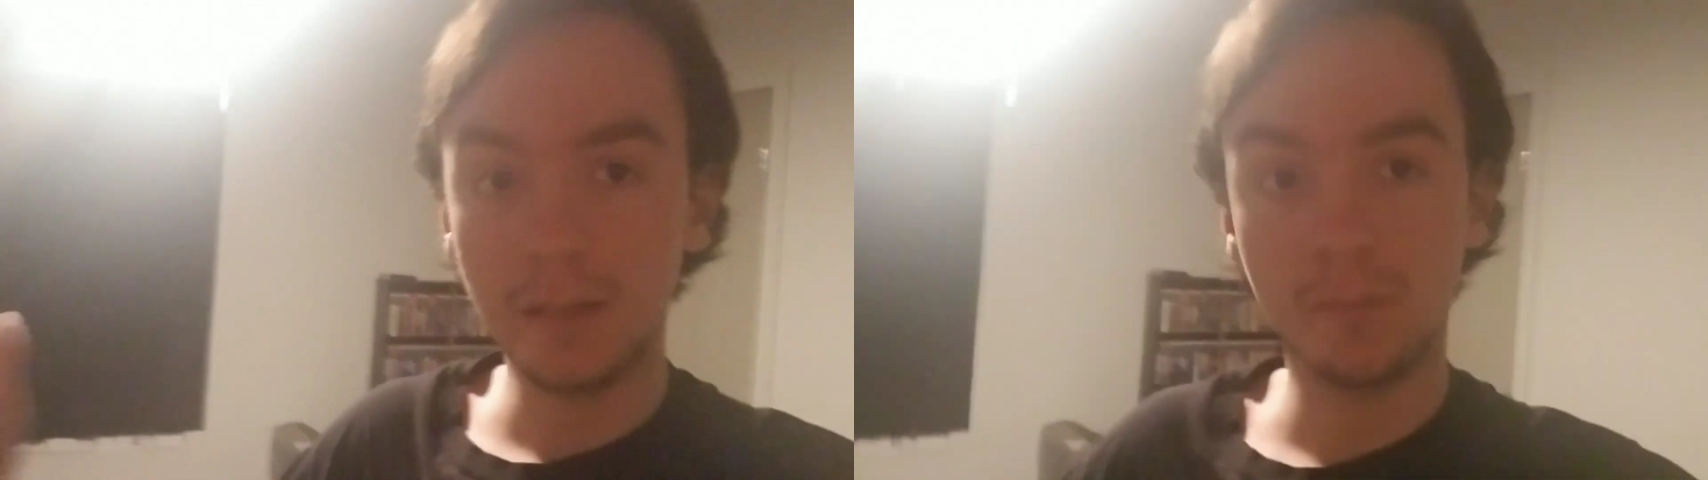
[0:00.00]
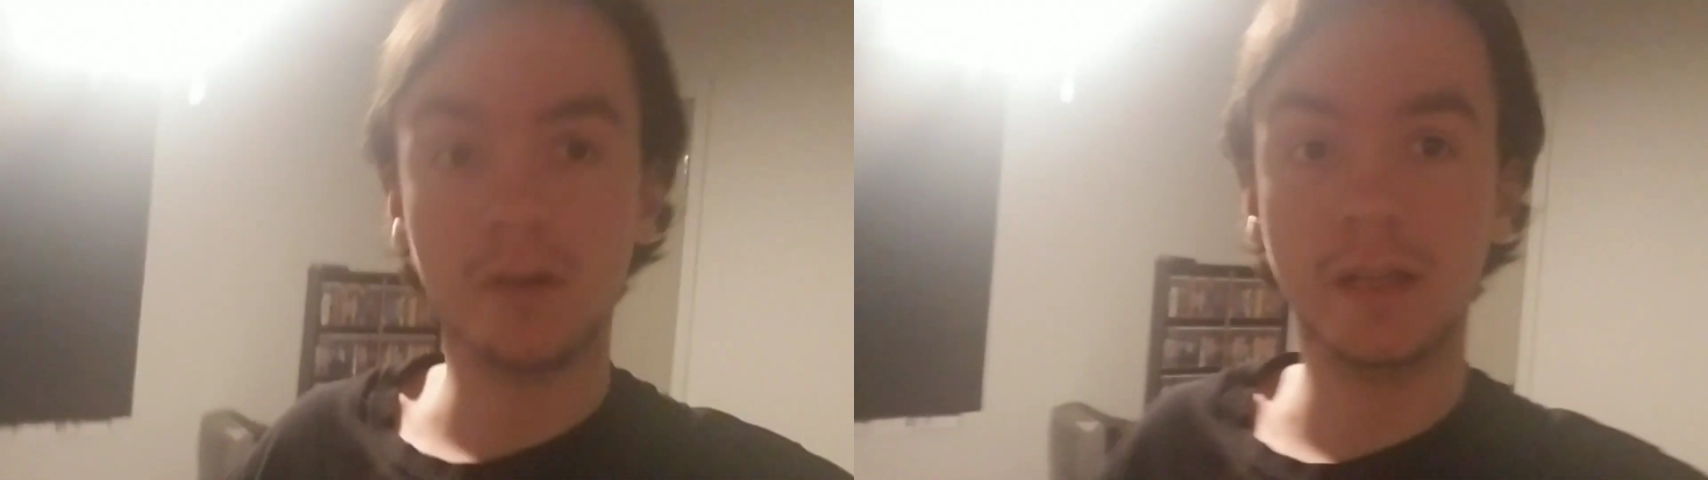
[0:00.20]

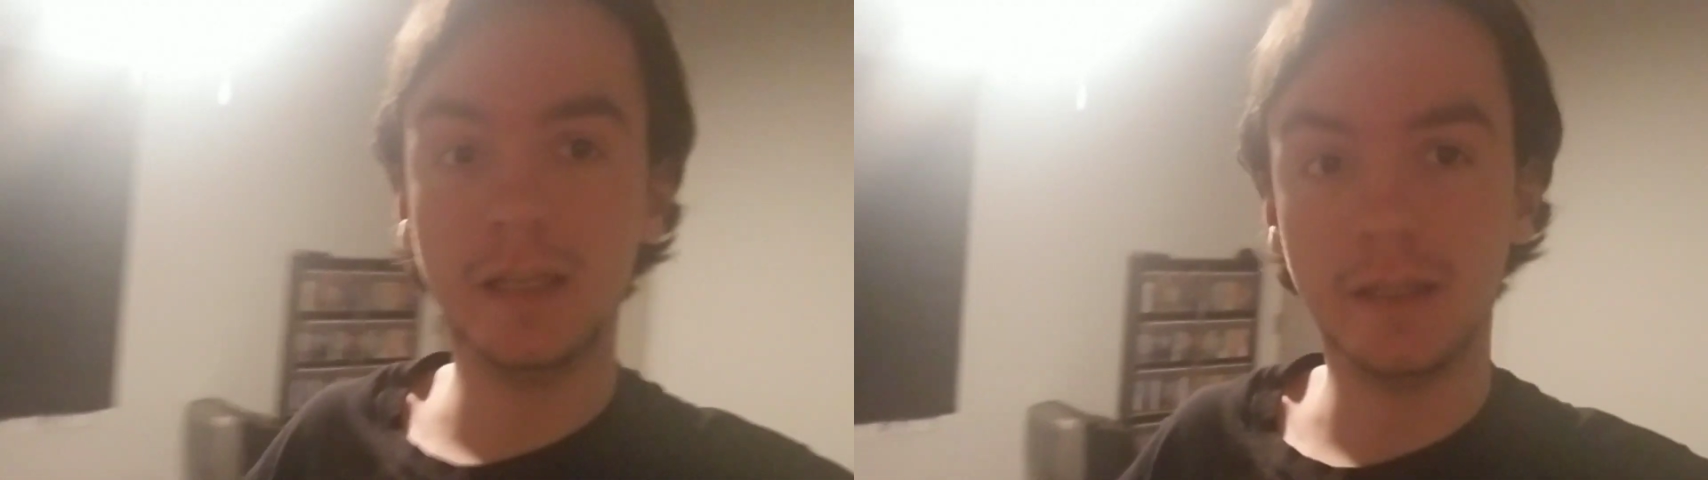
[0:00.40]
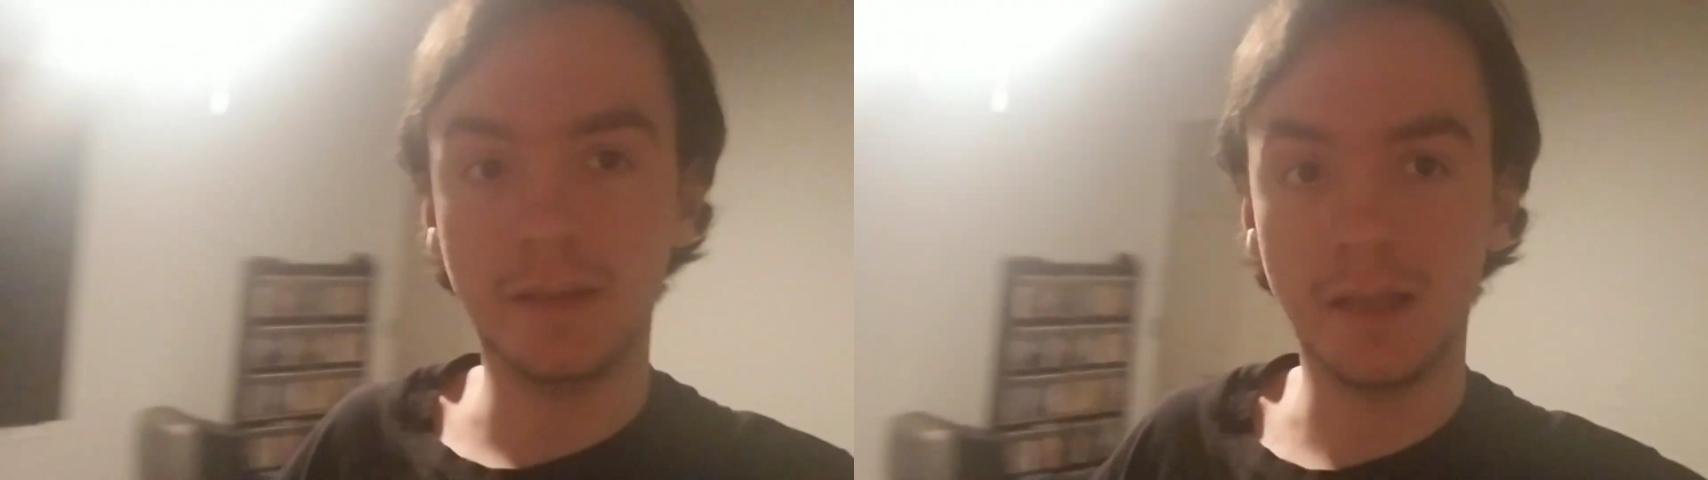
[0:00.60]
working
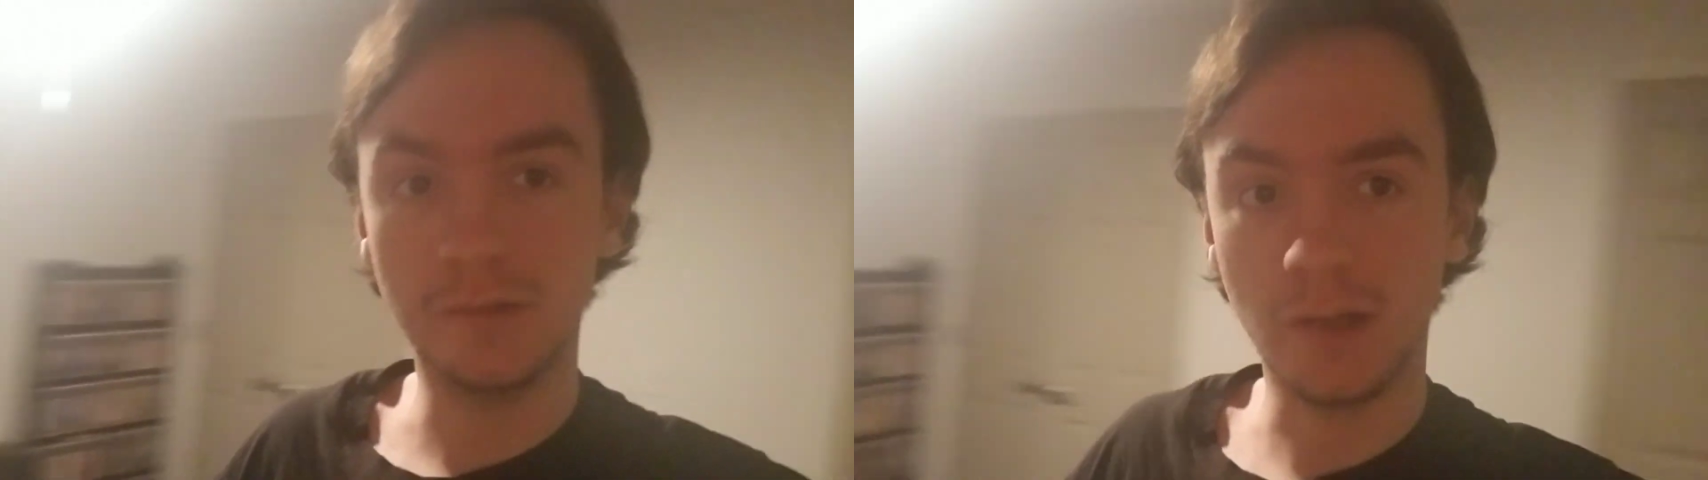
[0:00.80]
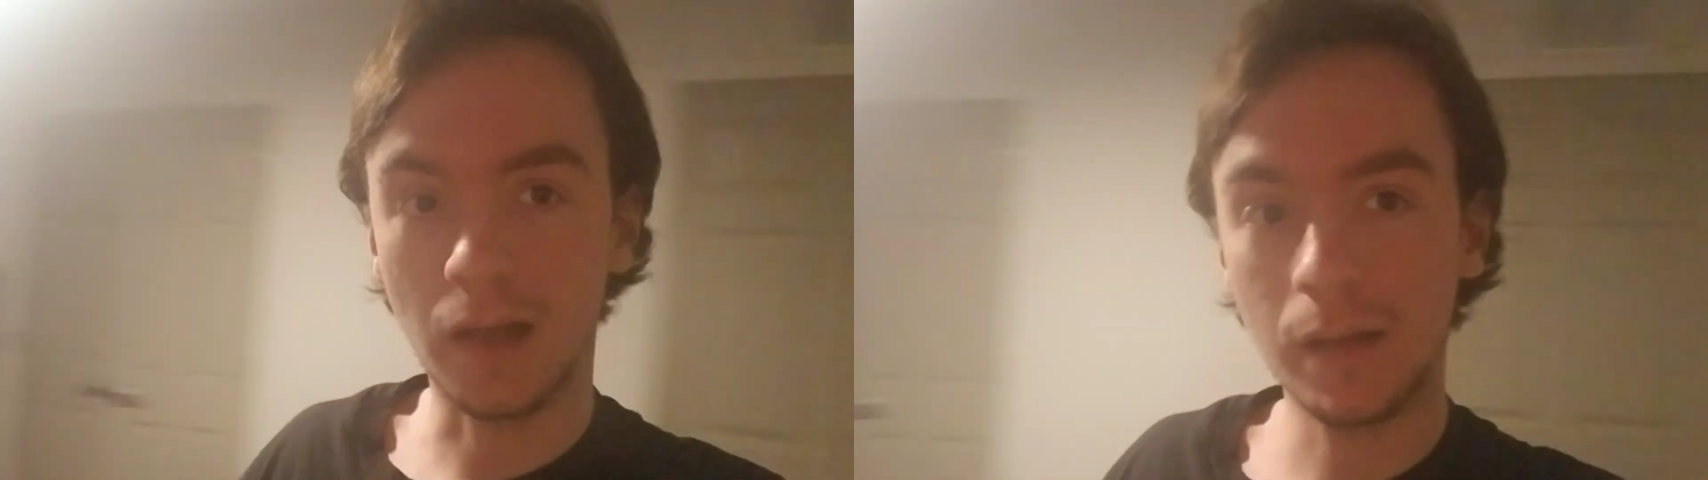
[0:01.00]
at that
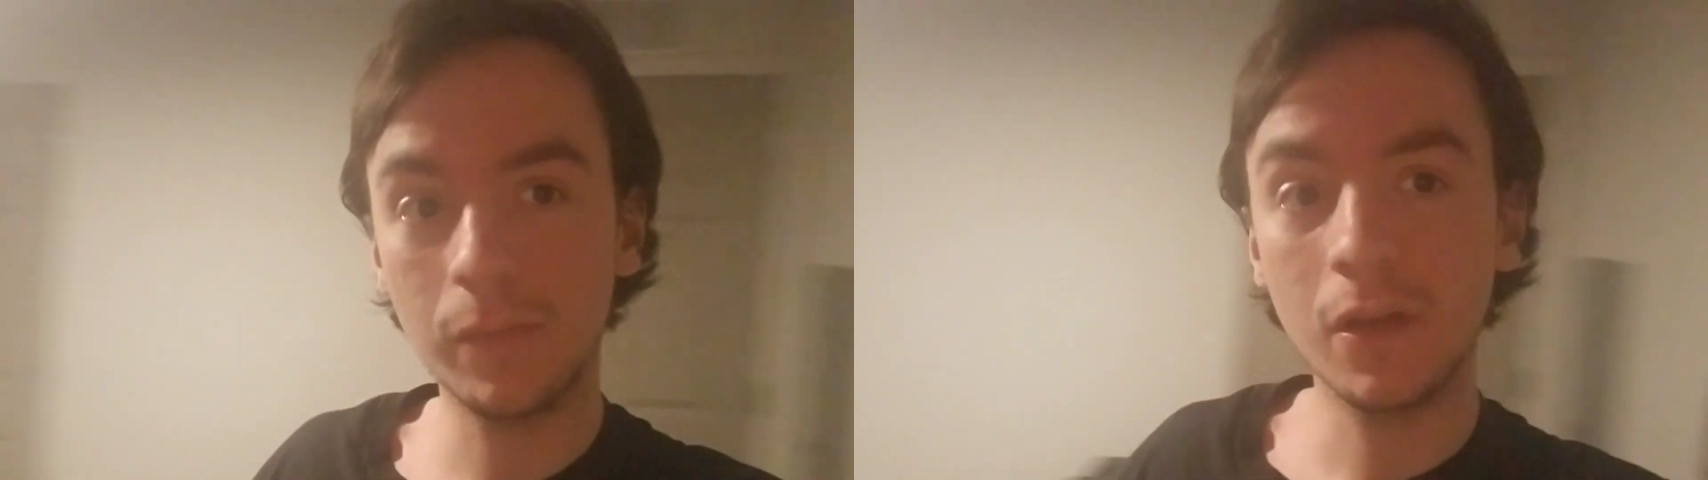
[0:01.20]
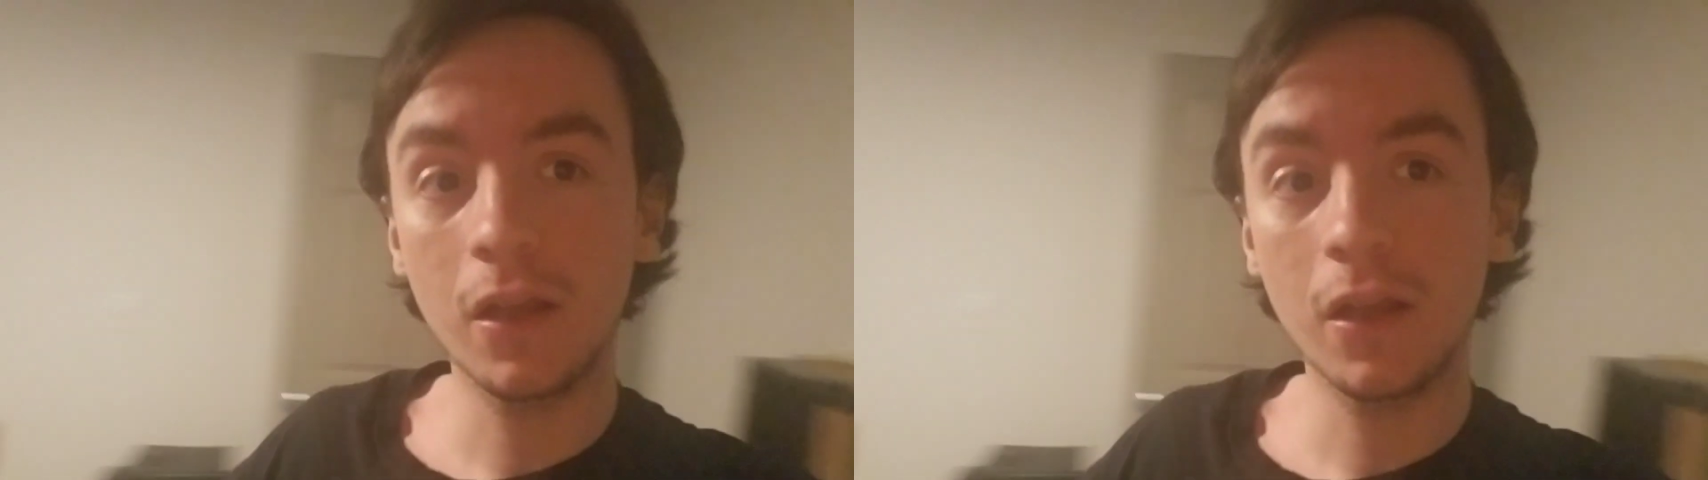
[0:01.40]
job,